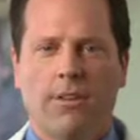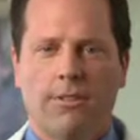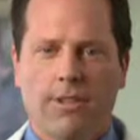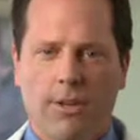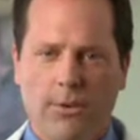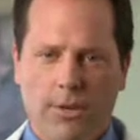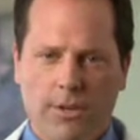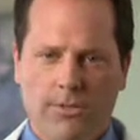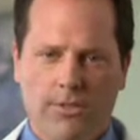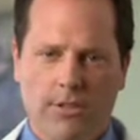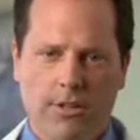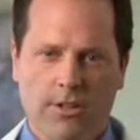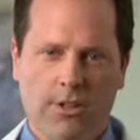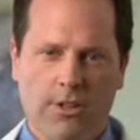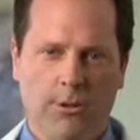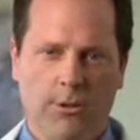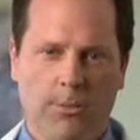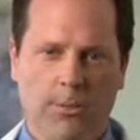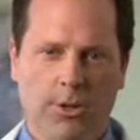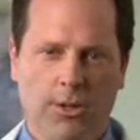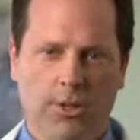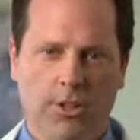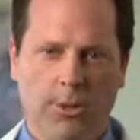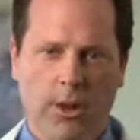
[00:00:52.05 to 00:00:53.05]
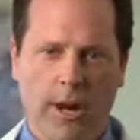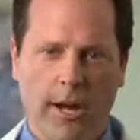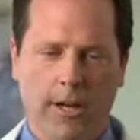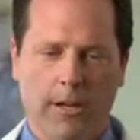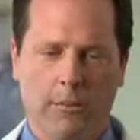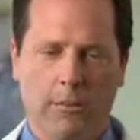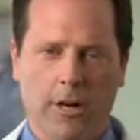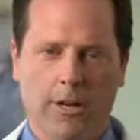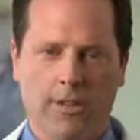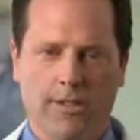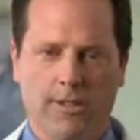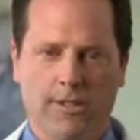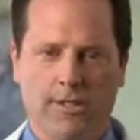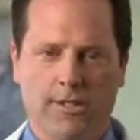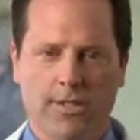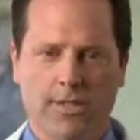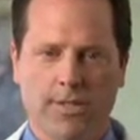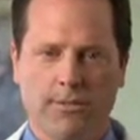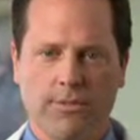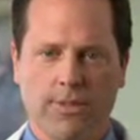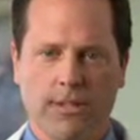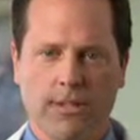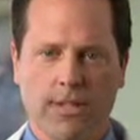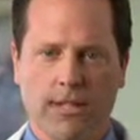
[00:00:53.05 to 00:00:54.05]
There is another menu item on this
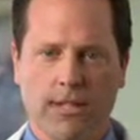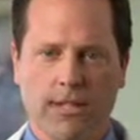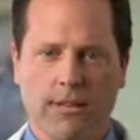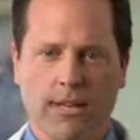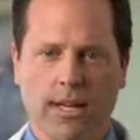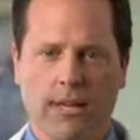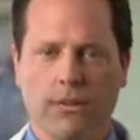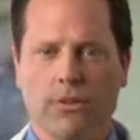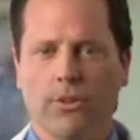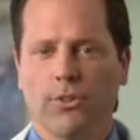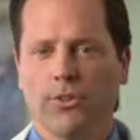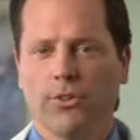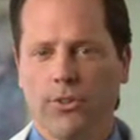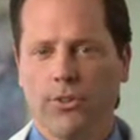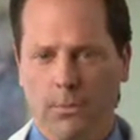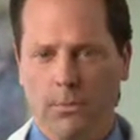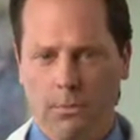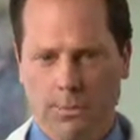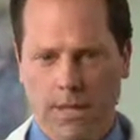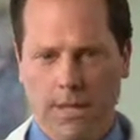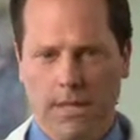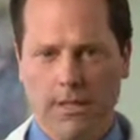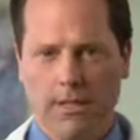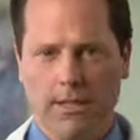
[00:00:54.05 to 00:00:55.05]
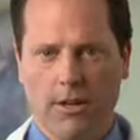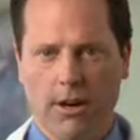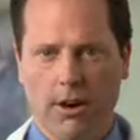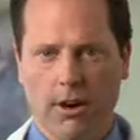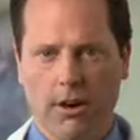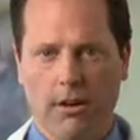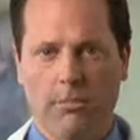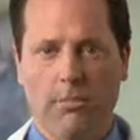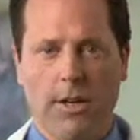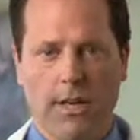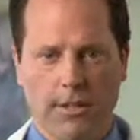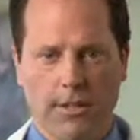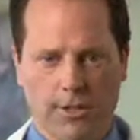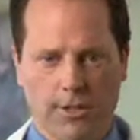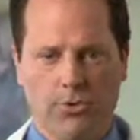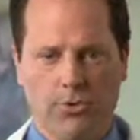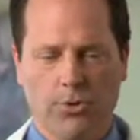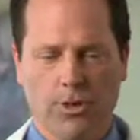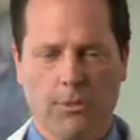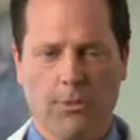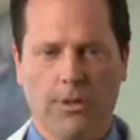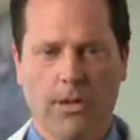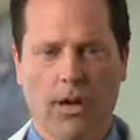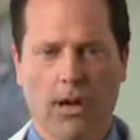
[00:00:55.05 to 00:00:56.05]
DVD that looks at PDR and the
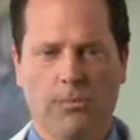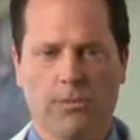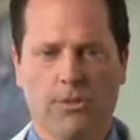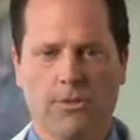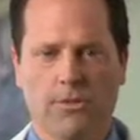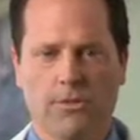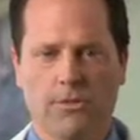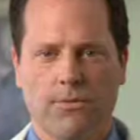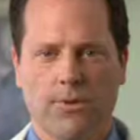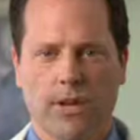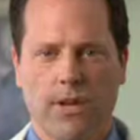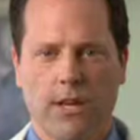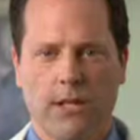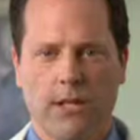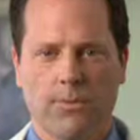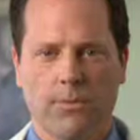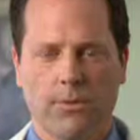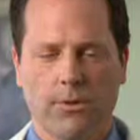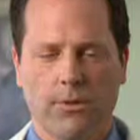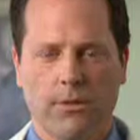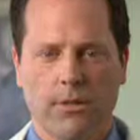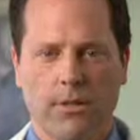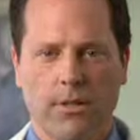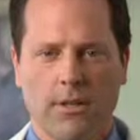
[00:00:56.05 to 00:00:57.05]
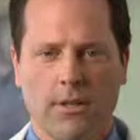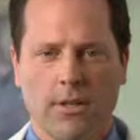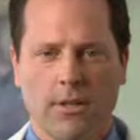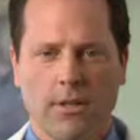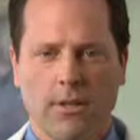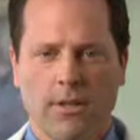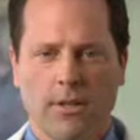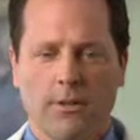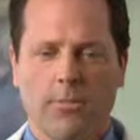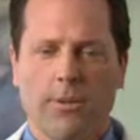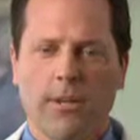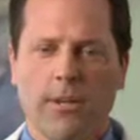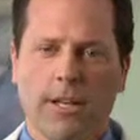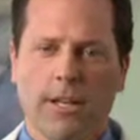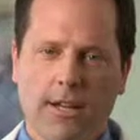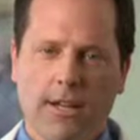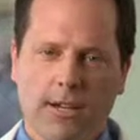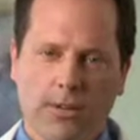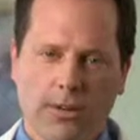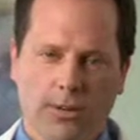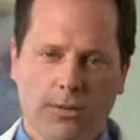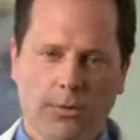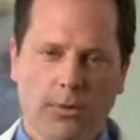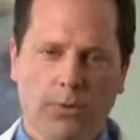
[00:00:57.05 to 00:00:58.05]
treatment options available. But
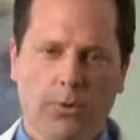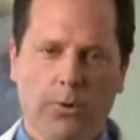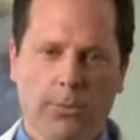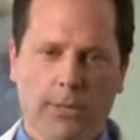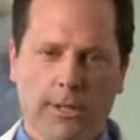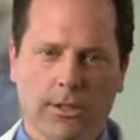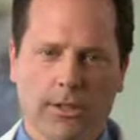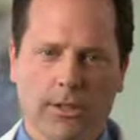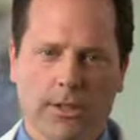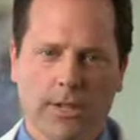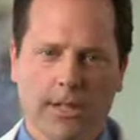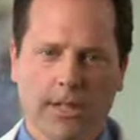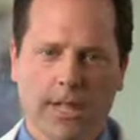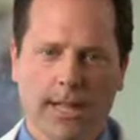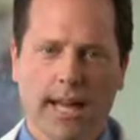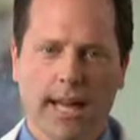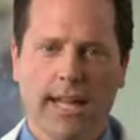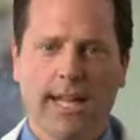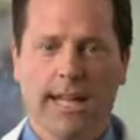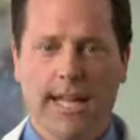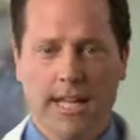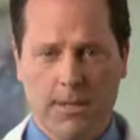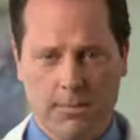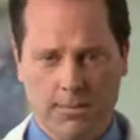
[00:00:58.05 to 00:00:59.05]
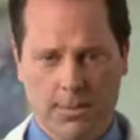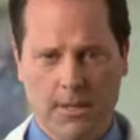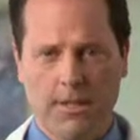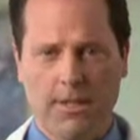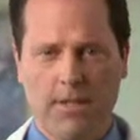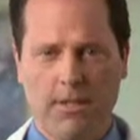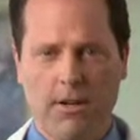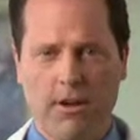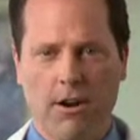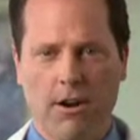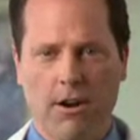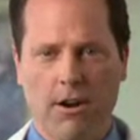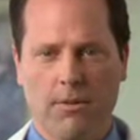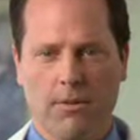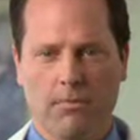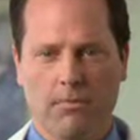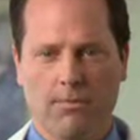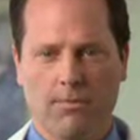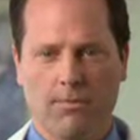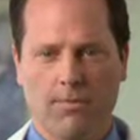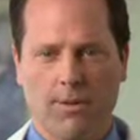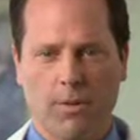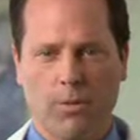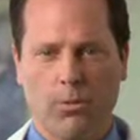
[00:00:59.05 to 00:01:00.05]
here, we'll be looking at NPDR.
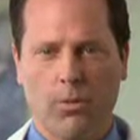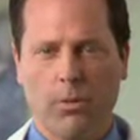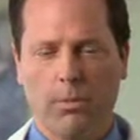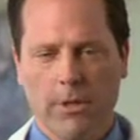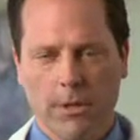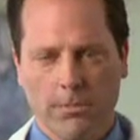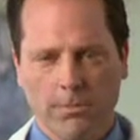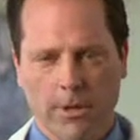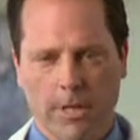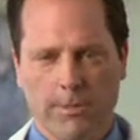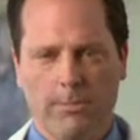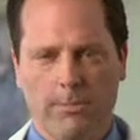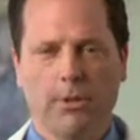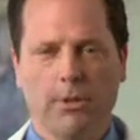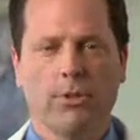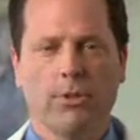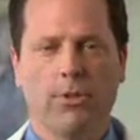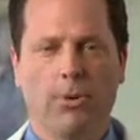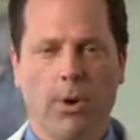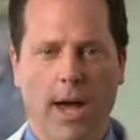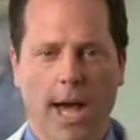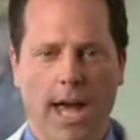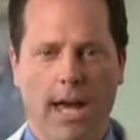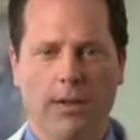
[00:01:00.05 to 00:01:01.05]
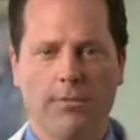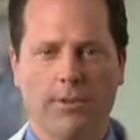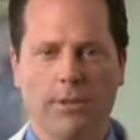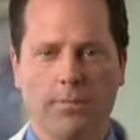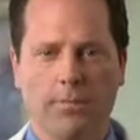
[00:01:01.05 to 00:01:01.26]
We'll meet people who have